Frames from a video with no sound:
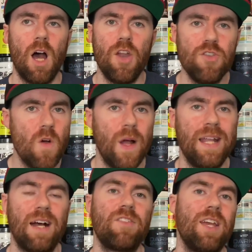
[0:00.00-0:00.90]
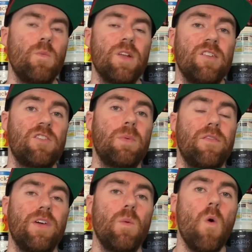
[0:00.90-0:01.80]
A 9 out of 10, which is, to be
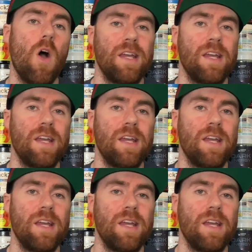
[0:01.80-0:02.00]
fair, what I